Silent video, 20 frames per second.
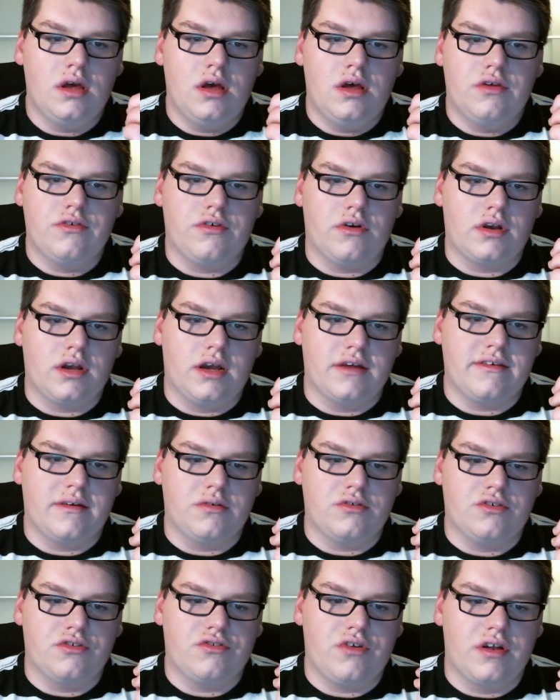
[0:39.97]
Sorry guys, I
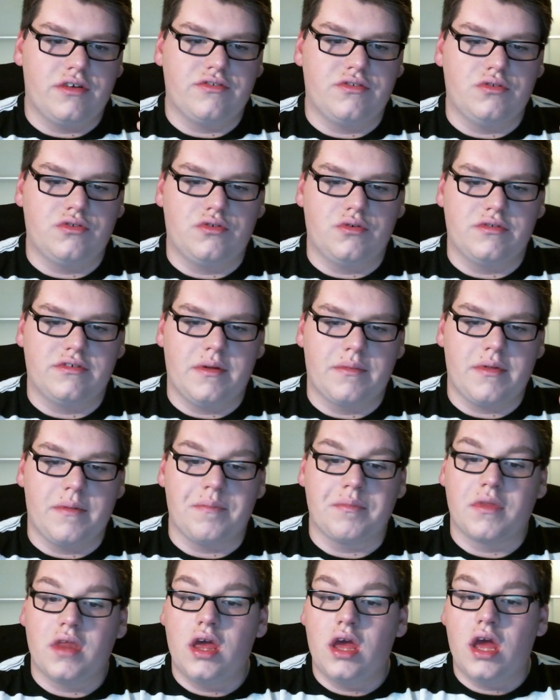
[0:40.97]
was just trying to do something
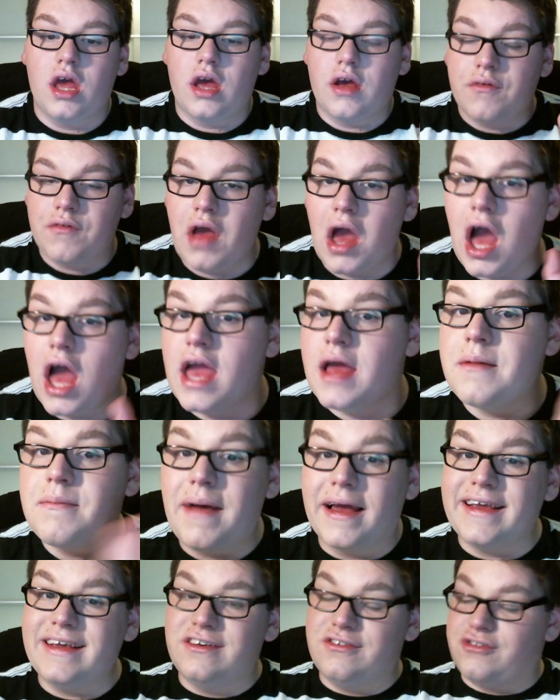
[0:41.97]
in
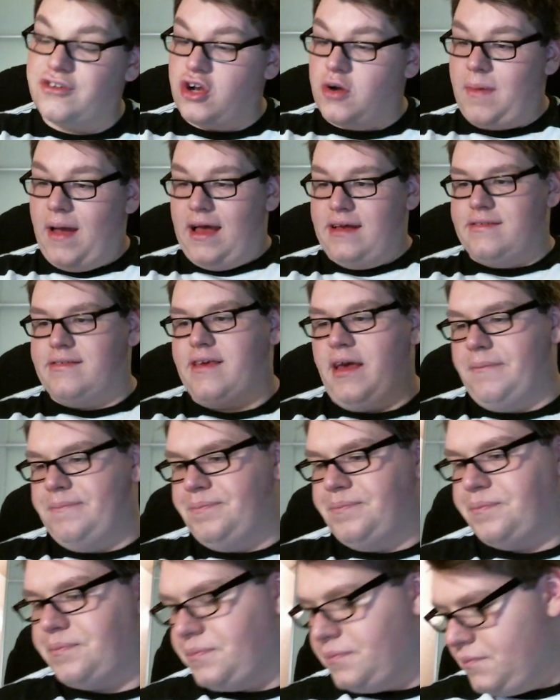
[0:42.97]
my Easter basket.
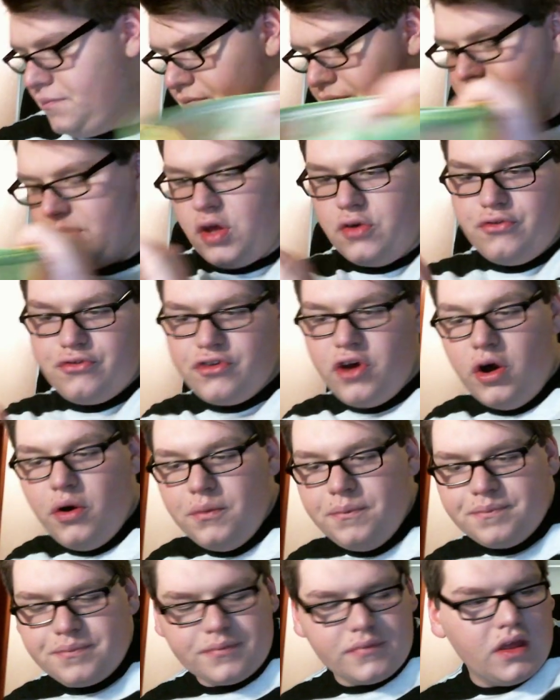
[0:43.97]

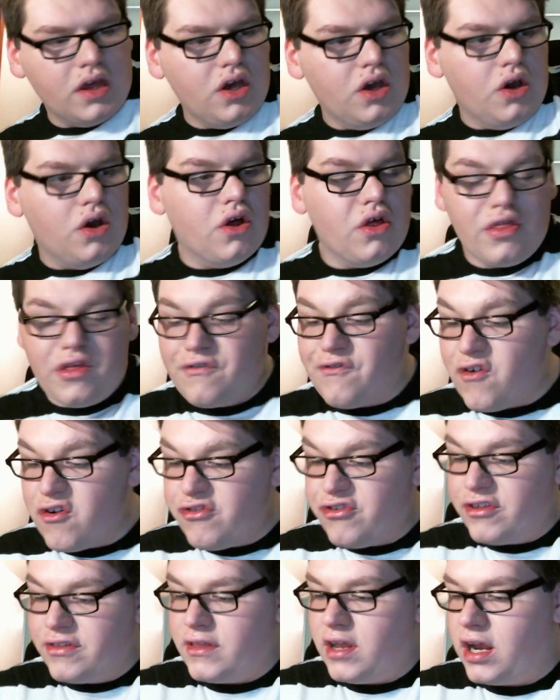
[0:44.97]
So the
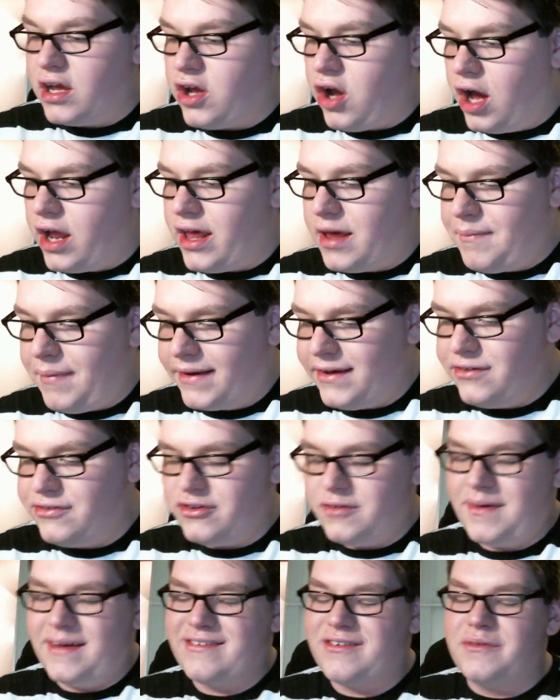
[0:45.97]
first thing that I got in my
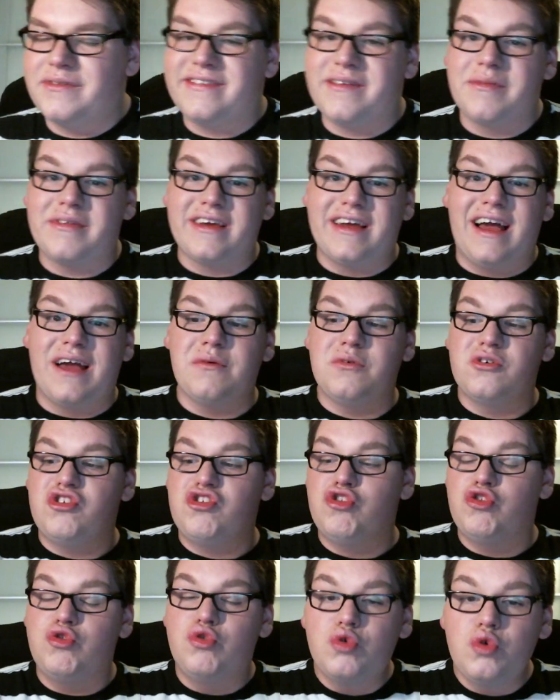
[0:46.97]
Easter basket was something I was
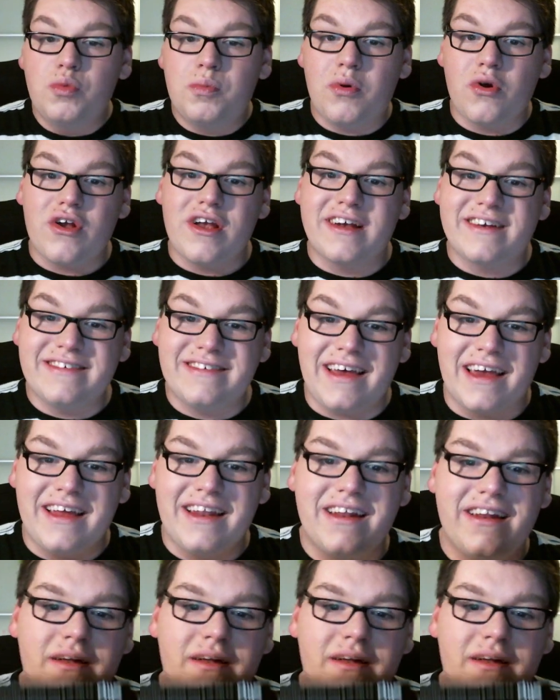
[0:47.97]
super excited